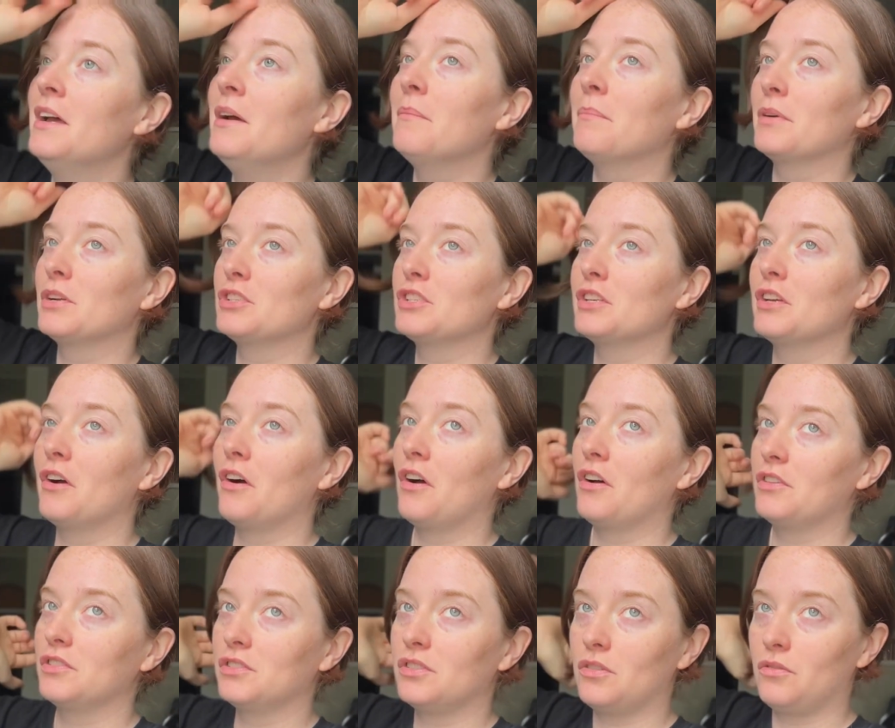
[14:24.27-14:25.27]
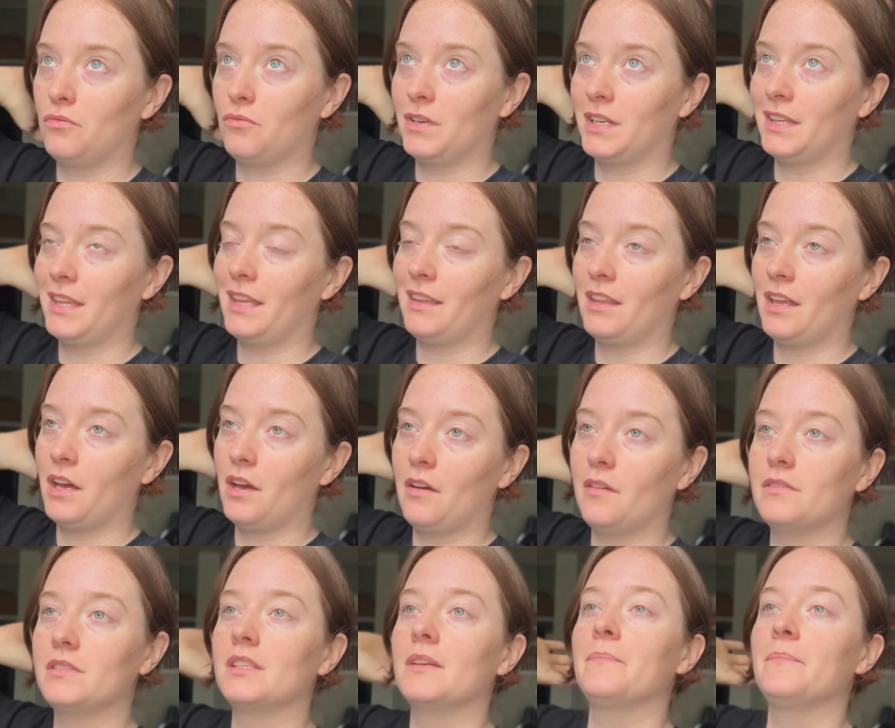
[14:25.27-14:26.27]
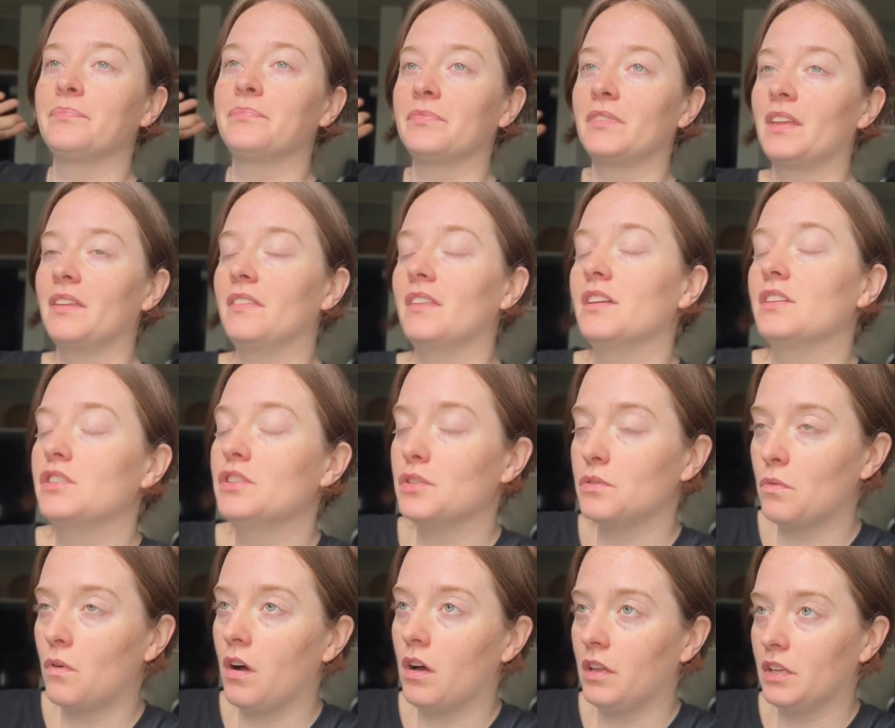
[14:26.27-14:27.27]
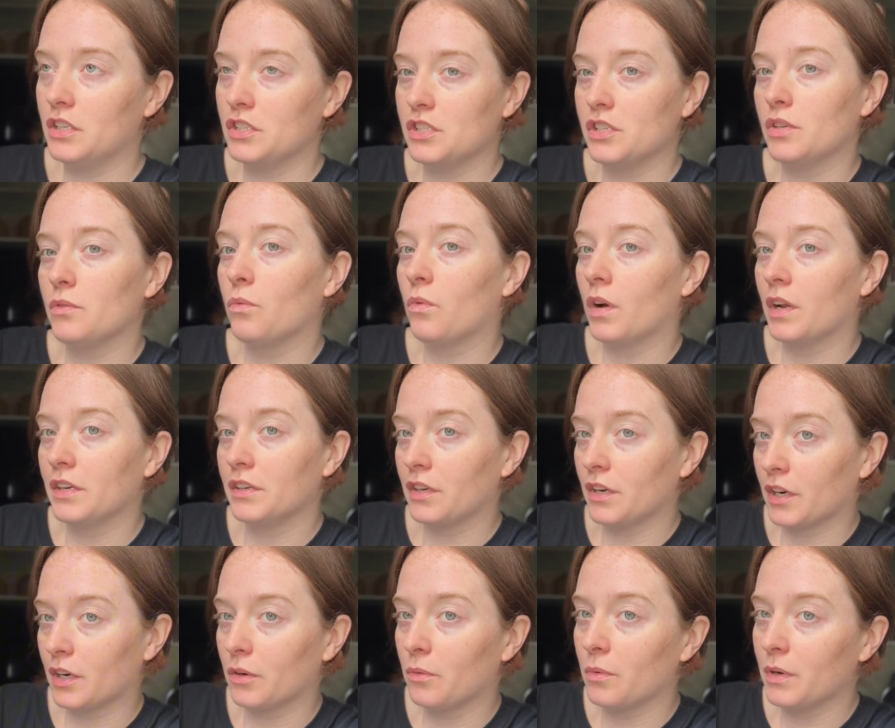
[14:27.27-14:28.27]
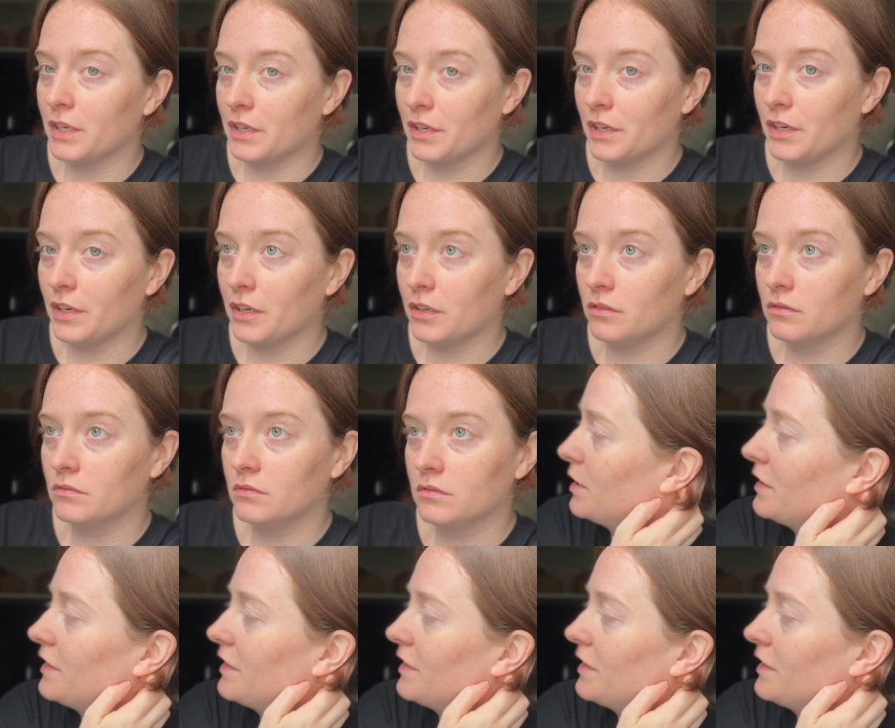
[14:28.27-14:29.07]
but she also really loves the duology One Dark Window.